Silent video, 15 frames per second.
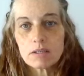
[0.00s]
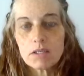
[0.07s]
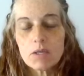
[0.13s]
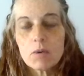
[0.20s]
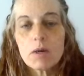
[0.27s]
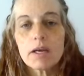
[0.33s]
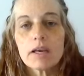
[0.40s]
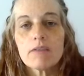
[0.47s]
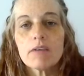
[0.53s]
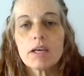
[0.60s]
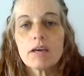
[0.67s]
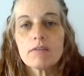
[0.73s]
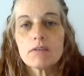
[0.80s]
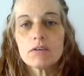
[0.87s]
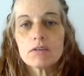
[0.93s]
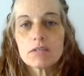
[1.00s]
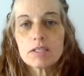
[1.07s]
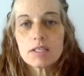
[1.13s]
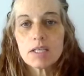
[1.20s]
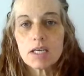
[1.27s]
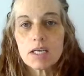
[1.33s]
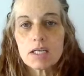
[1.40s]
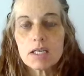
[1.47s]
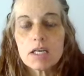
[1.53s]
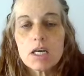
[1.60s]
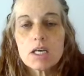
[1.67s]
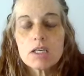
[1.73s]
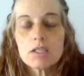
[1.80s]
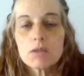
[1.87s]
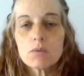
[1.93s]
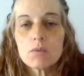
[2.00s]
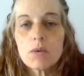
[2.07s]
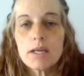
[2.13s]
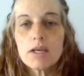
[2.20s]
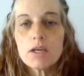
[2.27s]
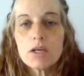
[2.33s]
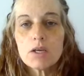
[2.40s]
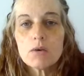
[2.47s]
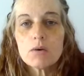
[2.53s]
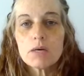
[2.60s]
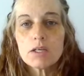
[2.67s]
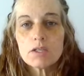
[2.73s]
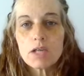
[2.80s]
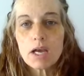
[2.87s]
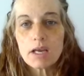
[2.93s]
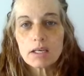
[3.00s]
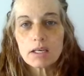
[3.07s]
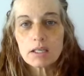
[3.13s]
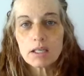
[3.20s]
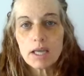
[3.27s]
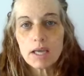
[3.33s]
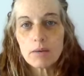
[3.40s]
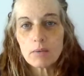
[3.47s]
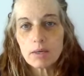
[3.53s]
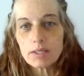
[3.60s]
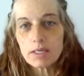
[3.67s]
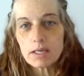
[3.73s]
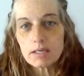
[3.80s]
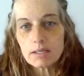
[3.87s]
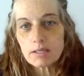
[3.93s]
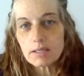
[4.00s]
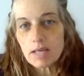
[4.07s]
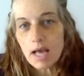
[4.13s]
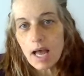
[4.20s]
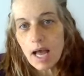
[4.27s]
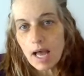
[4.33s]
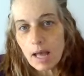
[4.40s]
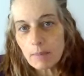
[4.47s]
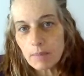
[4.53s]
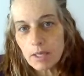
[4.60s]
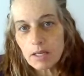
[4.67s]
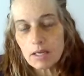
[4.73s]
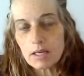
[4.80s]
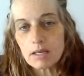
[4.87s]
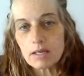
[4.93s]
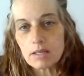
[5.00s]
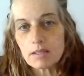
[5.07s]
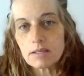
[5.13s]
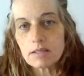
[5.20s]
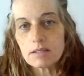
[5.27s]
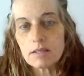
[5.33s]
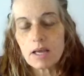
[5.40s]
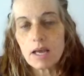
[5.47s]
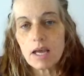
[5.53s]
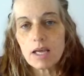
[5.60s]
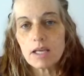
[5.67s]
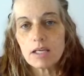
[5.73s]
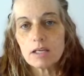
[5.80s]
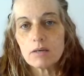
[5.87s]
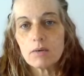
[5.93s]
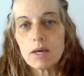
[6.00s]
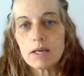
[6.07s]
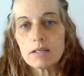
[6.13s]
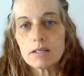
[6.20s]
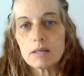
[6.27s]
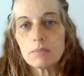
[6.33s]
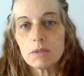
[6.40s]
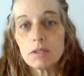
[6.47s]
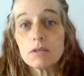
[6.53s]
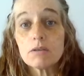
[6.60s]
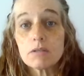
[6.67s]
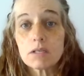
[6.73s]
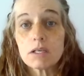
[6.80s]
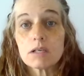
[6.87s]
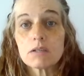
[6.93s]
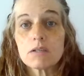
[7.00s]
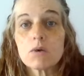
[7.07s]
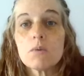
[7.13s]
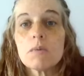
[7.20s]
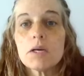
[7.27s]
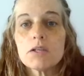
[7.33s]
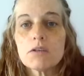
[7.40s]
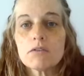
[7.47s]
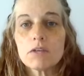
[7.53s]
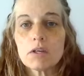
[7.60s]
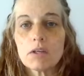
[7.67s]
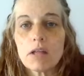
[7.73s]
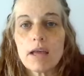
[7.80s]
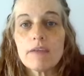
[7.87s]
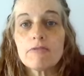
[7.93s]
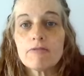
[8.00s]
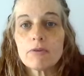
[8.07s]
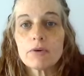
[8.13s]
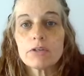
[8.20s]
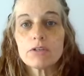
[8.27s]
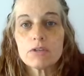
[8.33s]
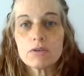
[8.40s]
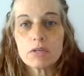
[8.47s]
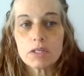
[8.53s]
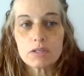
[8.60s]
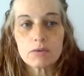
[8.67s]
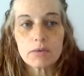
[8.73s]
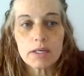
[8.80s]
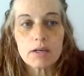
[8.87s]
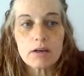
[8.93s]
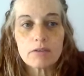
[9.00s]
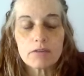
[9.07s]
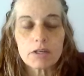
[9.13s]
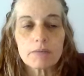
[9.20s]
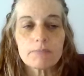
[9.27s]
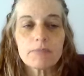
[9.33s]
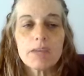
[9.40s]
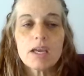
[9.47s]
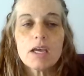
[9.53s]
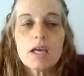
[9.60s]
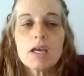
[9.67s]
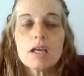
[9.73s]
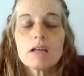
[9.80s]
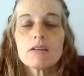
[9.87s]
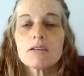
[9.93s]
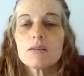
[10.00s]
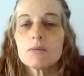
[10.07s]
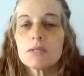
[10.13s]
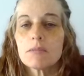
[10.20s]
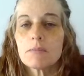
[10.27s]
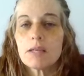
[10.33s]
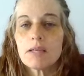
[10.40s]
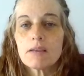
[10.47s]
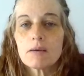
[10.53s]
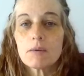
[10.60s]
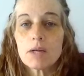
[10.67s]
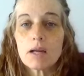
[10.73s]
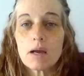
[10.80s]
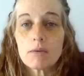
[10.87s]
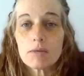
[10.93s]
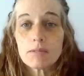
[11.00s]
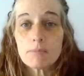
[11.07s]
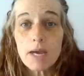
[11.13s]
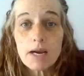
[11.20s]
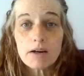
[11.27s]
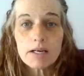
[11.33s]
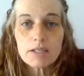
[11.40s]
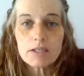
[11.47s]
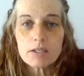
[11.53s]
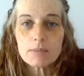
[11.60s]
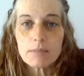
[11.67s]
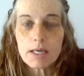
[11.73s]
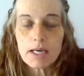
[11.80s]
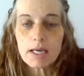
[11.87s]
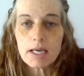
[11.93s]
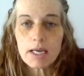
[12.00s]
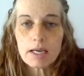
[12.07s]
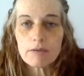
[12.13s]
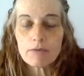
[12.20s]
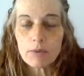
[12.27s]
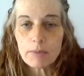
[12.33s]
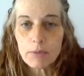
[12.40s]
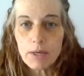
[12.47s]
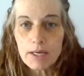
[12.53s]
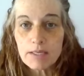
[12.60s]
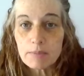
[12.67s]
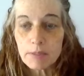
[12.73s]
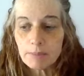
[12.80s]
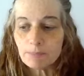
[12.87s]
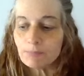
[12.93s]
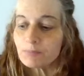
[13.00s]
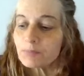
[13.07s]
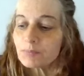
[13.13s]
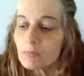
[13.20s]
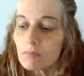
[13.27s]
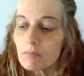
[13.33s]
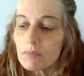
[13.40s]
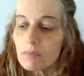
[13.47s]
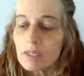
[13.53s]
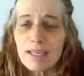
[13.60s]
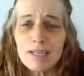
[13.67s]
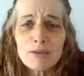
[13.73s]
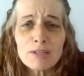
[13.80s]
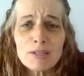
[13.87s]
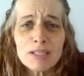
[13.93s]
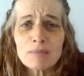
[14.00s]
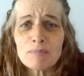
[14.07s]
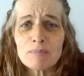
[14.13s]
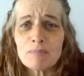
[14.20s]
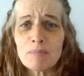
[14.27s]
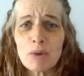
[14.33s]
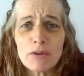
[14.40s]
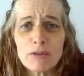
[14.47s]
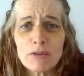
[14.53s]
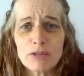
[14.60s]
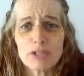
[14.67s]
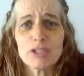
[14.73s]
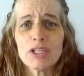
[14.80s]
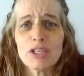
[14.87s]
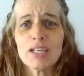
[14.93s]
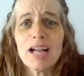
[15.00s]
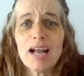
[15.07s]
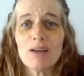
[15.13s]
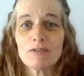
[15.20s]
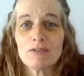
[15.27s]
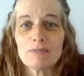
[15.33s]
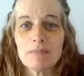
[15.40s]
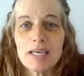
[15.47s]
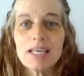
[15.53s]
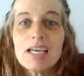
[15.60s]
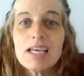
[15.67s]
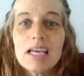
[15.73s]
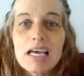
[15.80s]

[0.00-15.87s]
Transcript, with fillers: You are giving of your seed. So when you ejaculate, what tends to happen is, is that you end up losing so much of your life force you need to recover. Now, this was something that when I was married to my uh, former husband, it used to bother the shit out of me,